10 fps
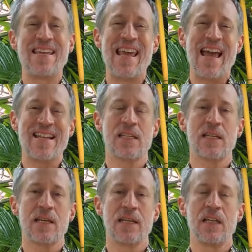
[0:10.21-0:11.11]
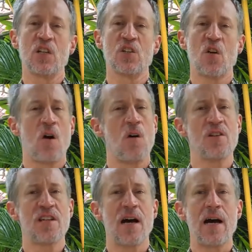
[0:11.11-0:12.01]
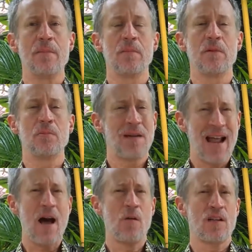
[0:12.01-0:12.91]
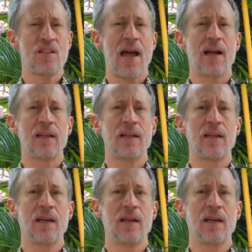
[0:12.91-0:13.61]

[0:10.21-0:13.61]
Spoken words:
get in English all the time, but how exactly?